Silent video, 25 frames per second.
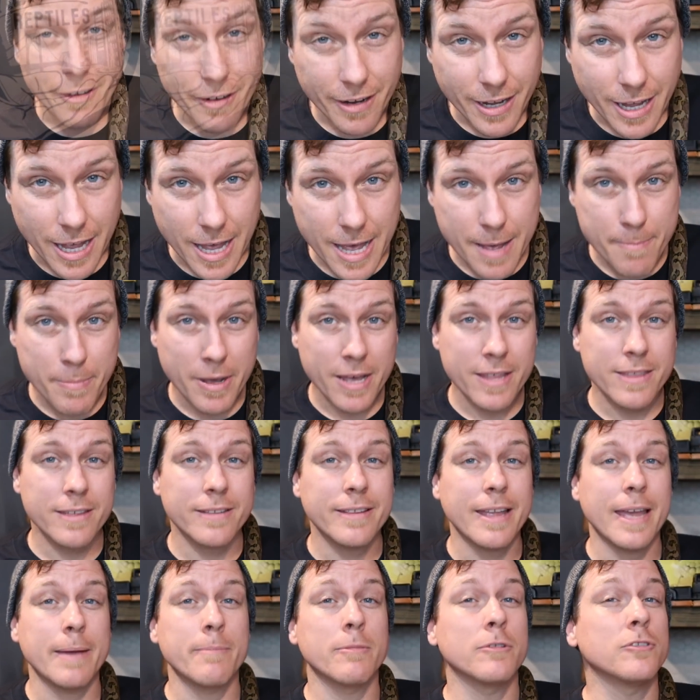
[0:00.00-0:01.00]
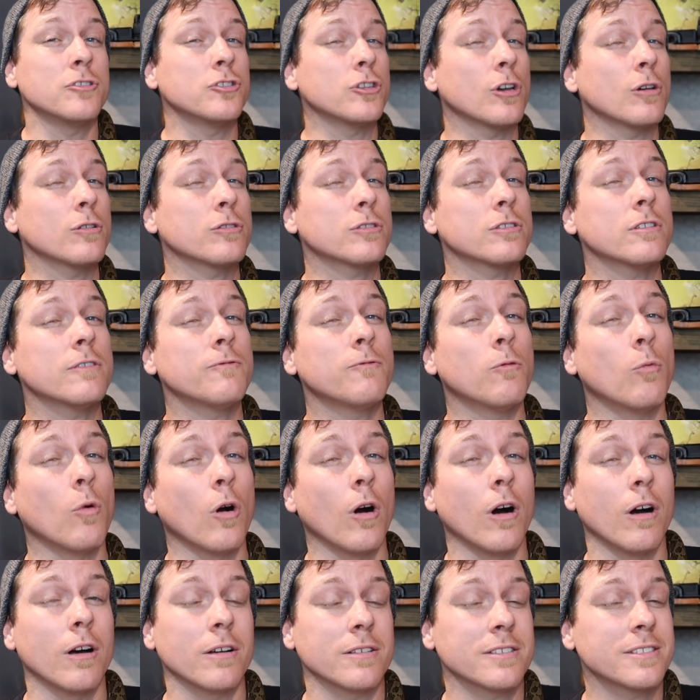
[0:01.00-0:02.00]
Now, a guy by the name of Joseph
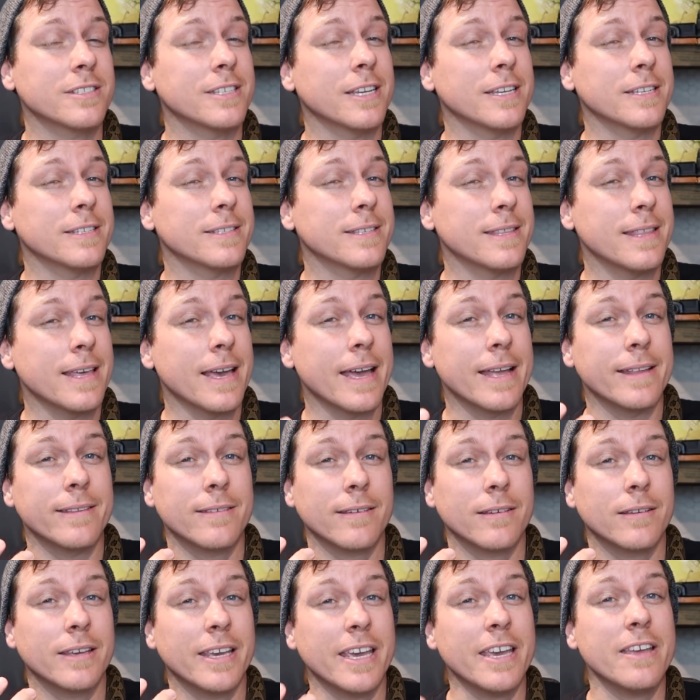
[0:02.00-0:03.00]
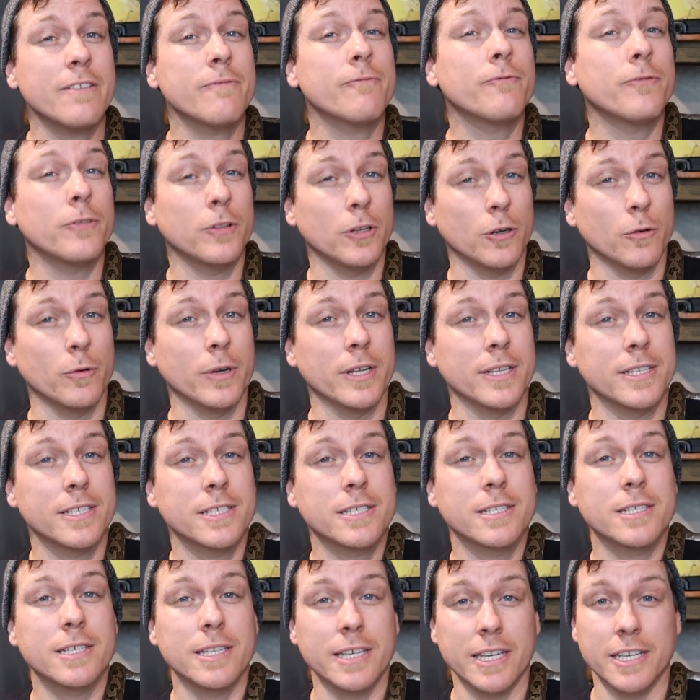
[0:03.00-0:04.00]
Wong says that
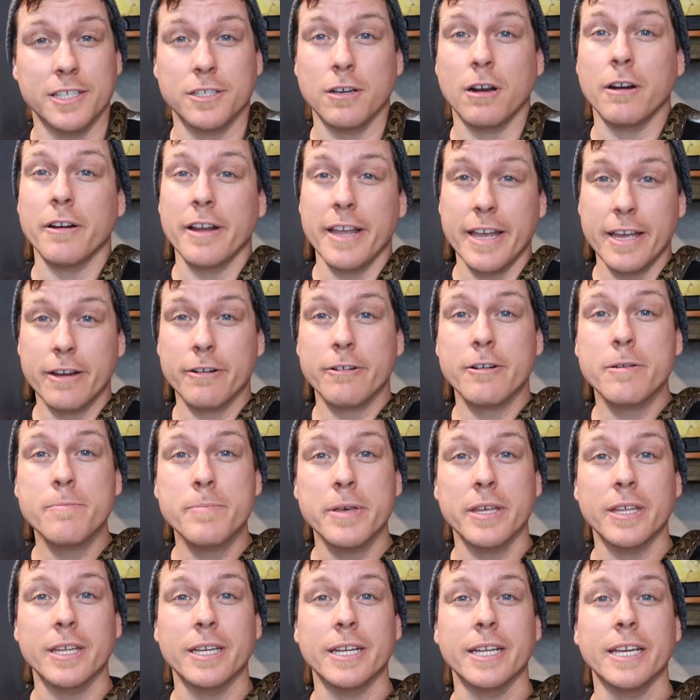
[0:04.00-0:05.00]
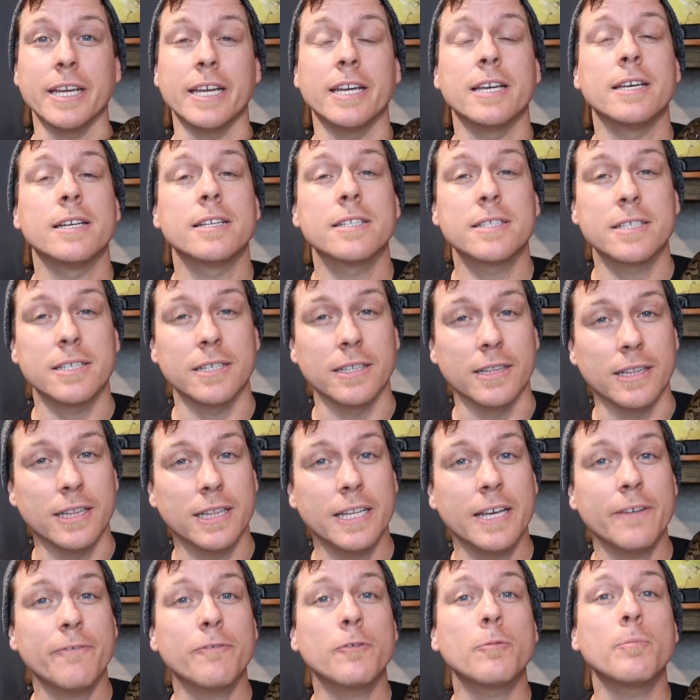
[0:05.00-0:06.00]
influence is our inner ability to
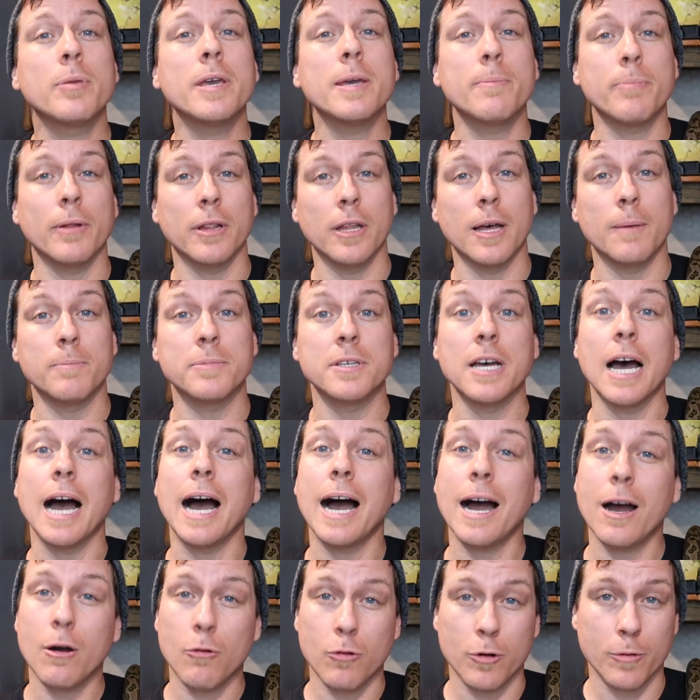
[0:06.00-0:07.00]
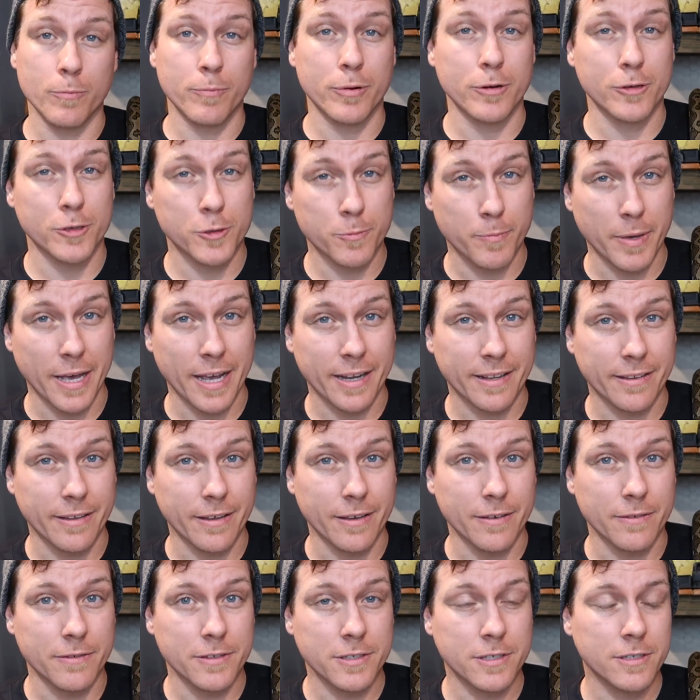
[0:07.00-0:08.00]
lift people up to our
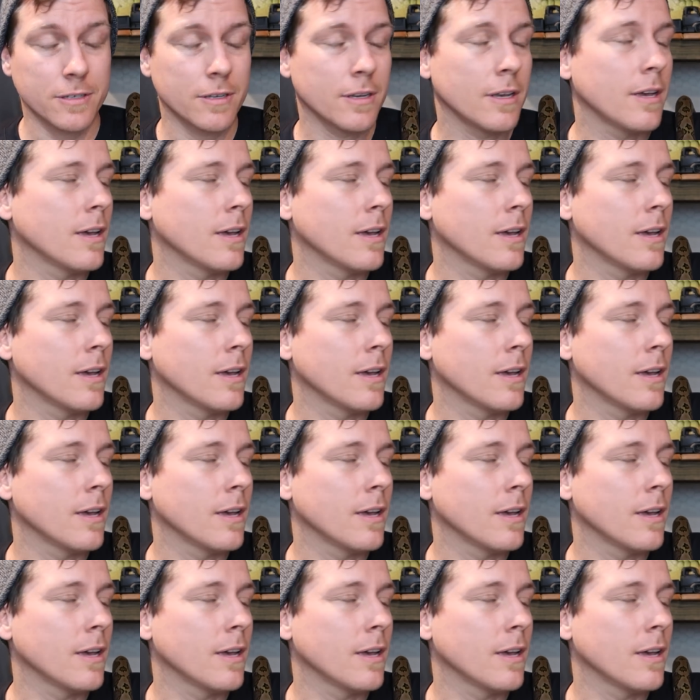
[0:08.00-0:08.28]
perspectives.